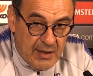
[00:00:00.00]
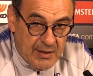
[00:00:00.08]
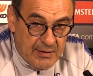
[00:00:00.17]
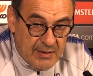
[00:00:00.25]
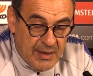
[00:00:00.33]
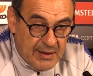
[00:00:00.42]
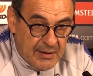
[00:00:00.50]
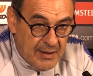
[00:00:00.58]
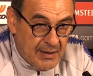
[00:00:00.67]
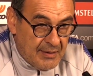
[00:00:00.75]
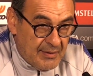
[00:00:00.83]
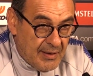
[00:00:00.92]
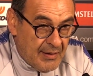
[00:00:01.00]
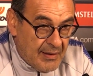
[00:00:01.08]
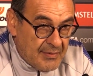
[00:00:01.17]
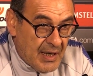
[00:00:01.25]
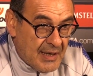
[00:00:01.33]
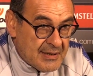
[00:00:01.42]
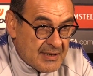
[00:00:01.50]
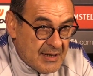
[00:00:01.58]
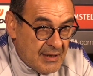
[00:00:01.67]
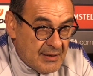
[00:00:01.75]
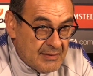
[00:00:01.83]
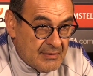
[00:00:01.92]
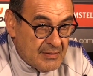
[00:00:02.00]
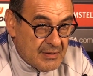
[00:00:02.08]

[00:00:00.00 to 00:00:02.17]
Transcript: And then uh, there are the last uh,